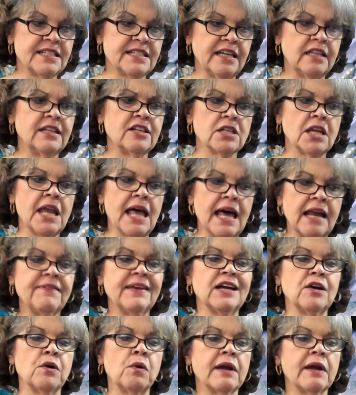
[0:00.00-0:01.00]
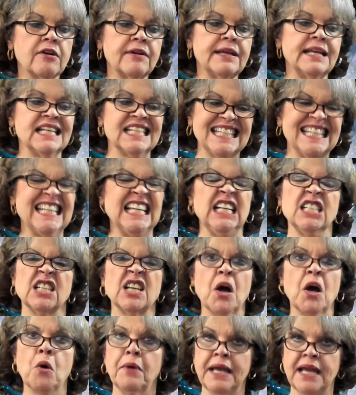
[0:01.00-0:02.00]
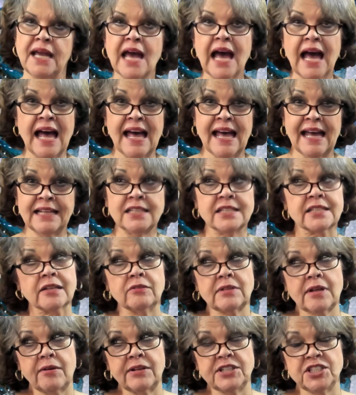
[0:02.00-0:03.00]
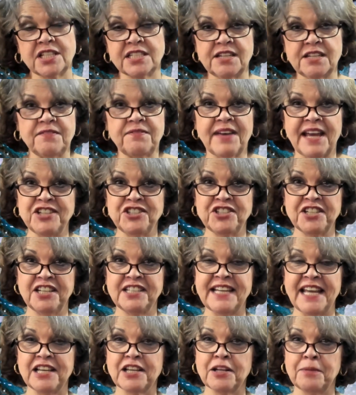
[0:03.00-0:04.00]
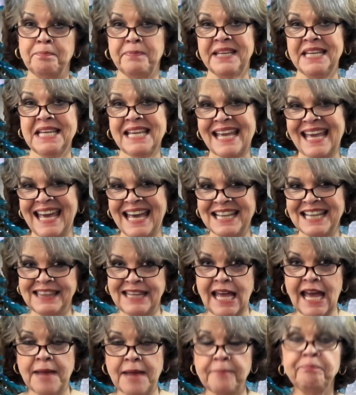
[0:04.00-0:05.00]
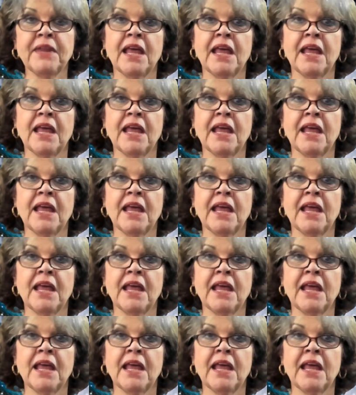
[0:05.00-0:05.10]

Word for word: And there's a lot of Aquarius things going on, so I would just advise you to take a peek at that.